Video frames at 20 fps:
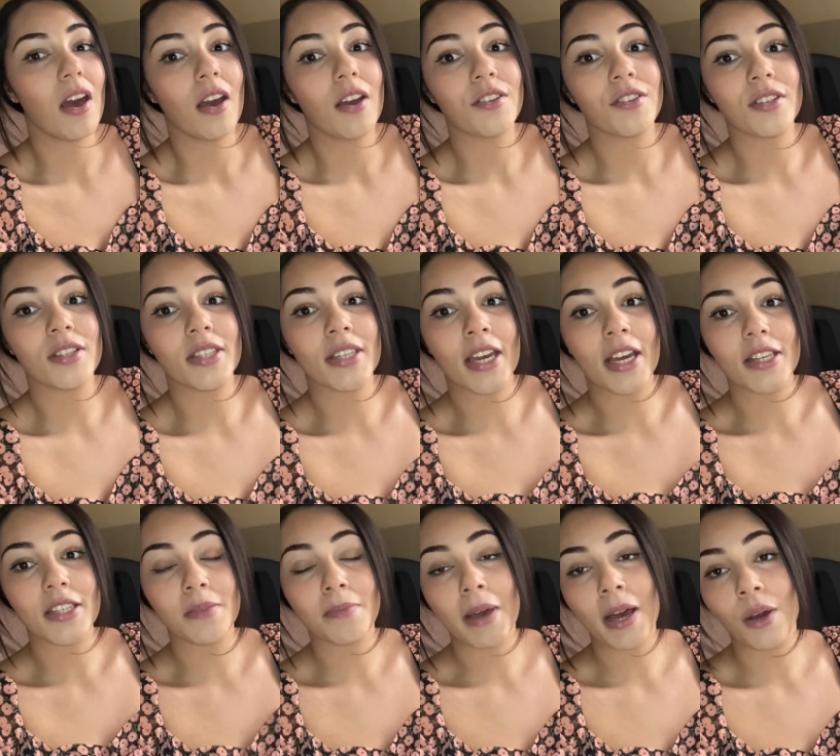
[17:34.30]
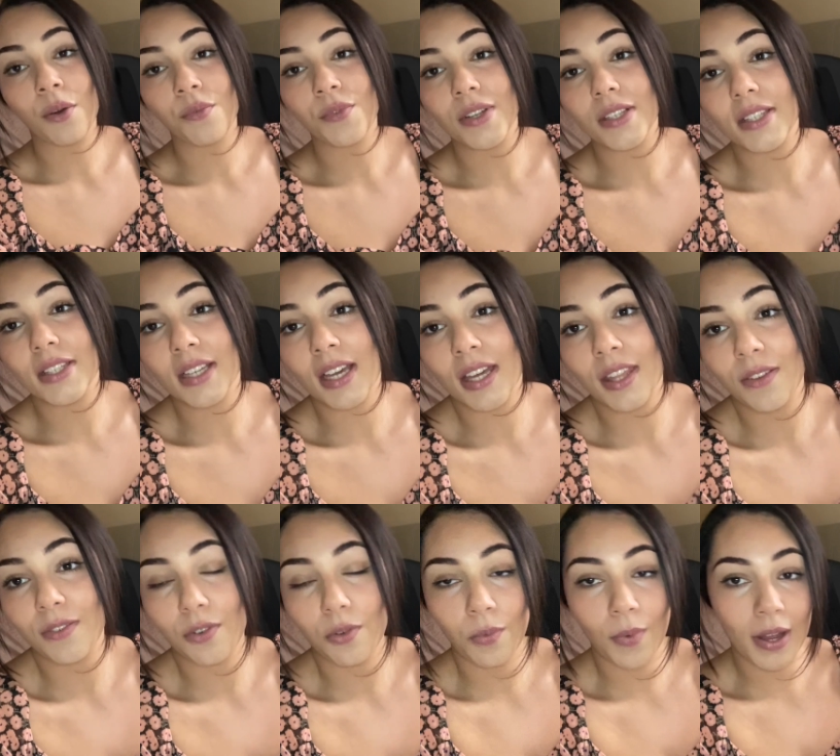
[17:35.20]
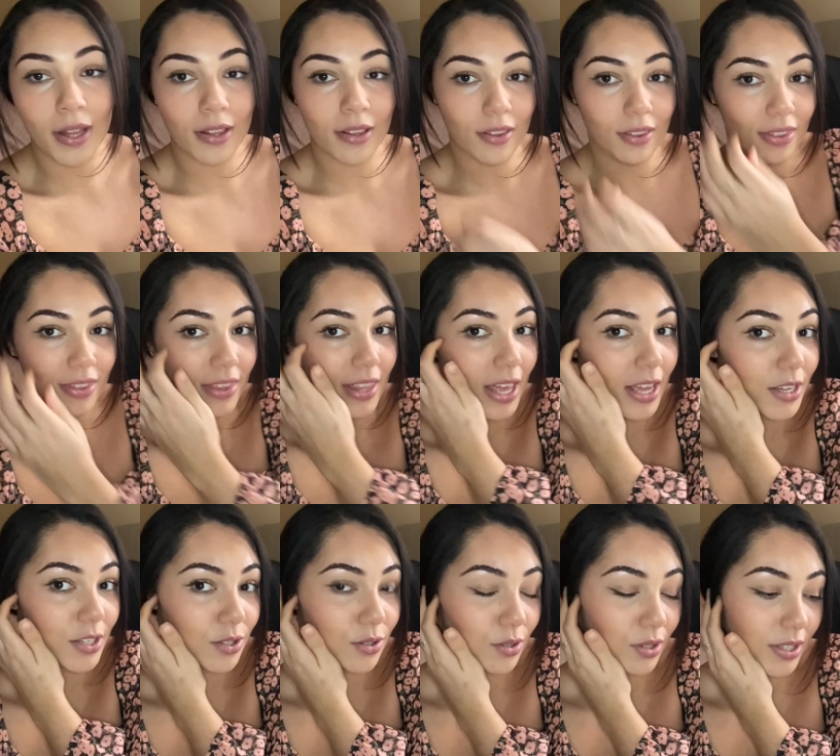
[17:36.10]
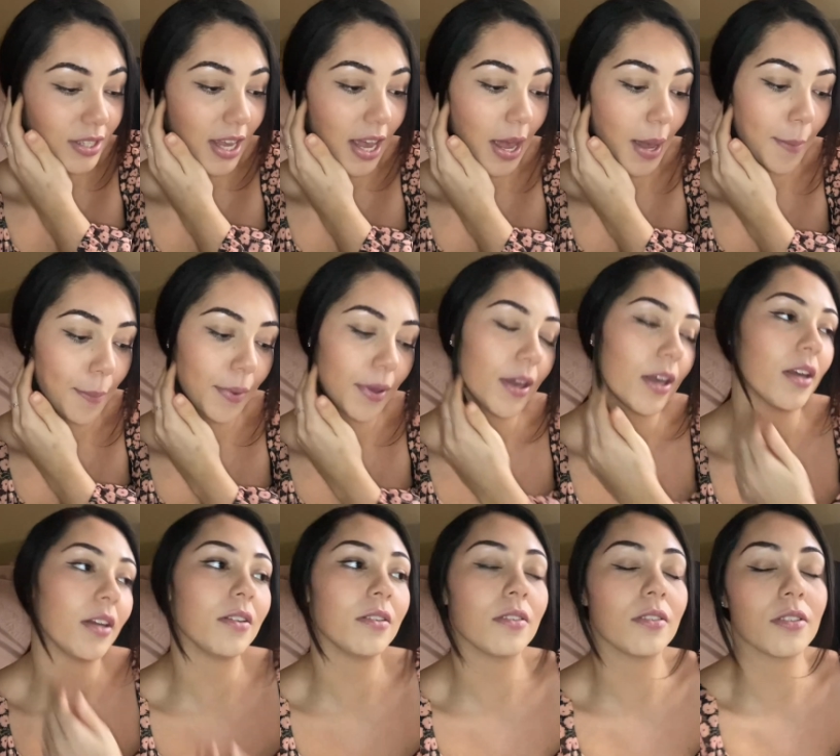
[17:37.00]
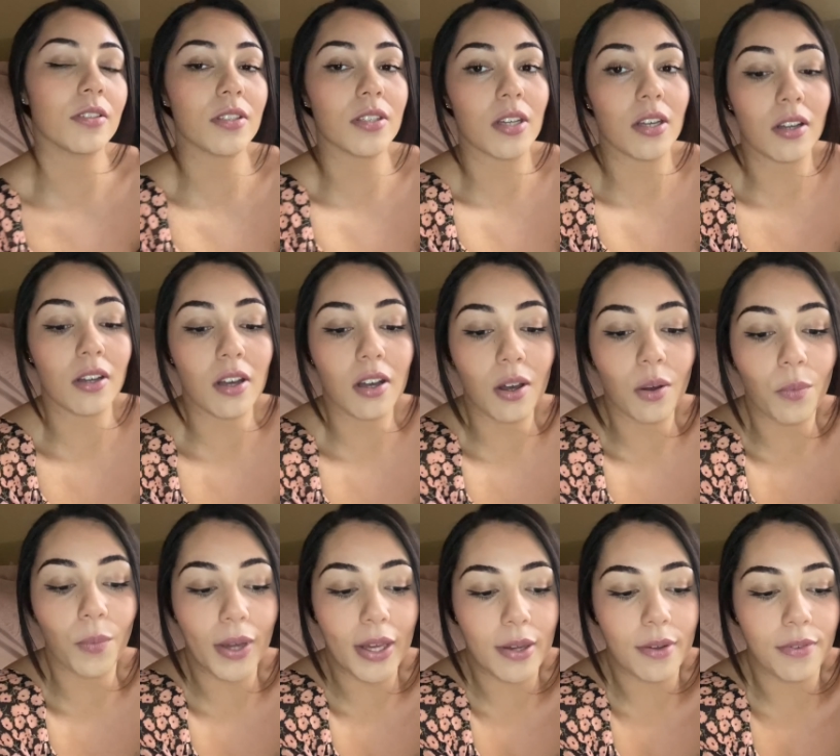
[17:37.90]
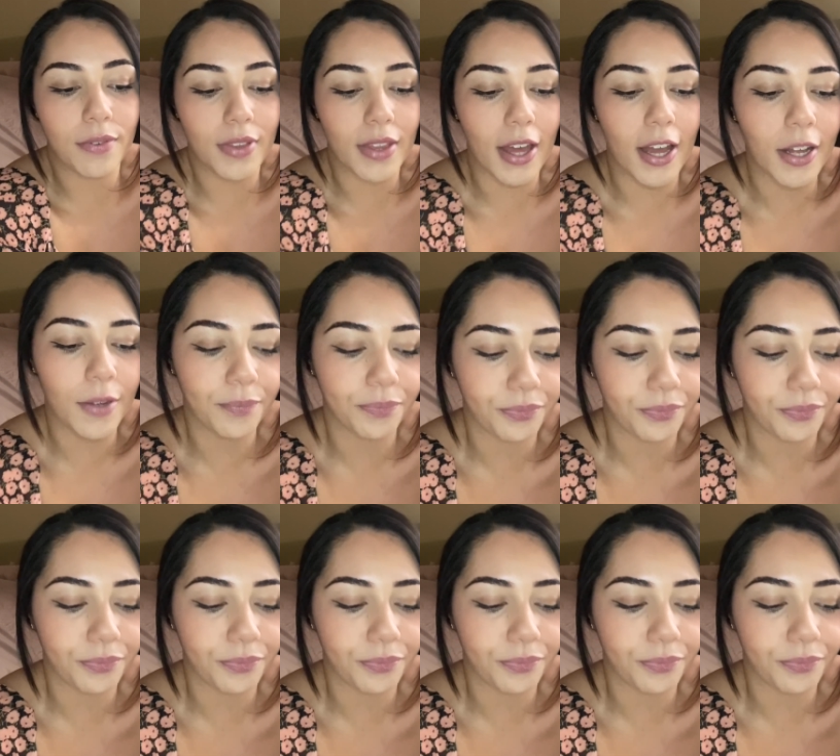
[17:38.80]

just to get some outfits together for when that does happen. So I can't wait for that.